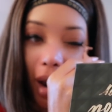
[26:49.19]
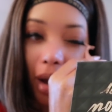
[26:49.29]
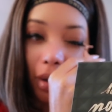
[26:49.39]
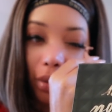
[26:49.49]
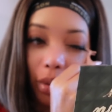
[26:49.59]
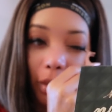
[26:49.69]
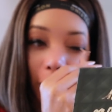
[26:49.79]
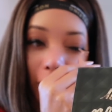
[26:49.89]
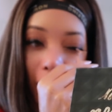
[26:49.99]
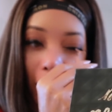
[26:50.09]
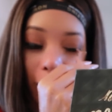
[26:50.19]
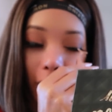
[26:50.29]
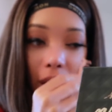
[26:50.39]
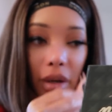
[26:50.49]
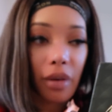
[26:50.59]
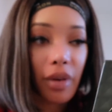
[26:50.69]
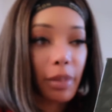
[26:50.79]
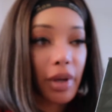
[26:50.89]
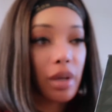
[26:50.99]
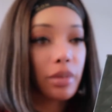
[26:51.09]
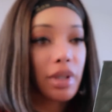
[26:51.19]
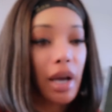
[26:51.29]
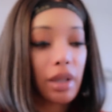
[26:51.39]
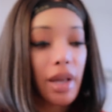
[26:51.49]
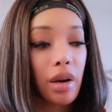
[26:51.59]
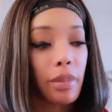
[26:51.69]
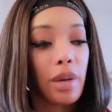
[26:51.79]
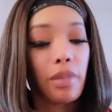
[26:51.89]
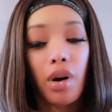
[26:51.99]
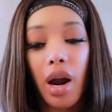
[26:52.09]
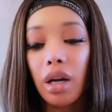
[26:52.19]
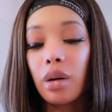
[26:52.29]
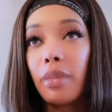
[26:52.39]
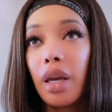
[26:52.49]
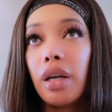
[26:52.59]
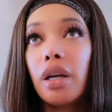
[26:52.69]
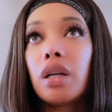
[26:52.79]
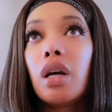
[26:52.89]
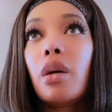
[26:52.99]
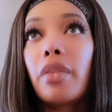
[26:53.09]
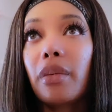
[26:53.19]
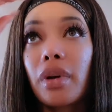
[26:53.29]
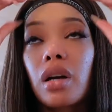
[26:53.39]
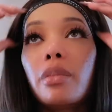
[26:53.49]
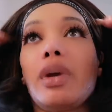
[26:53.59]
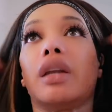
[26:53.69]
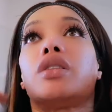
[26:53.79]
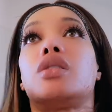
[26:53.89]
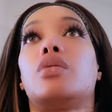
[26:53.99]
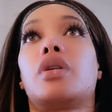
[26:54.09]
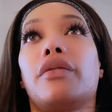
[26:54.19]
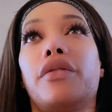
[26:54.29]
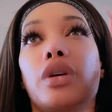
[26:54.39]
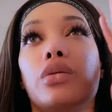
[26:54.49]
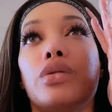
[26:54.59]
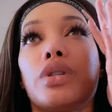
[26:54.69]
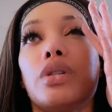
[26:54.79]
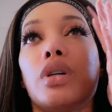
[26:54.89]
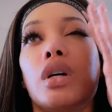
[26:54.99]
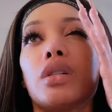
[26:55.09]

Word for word: I only remember like a part of it, but he was like, a lot of people are committed put, committed to confusion.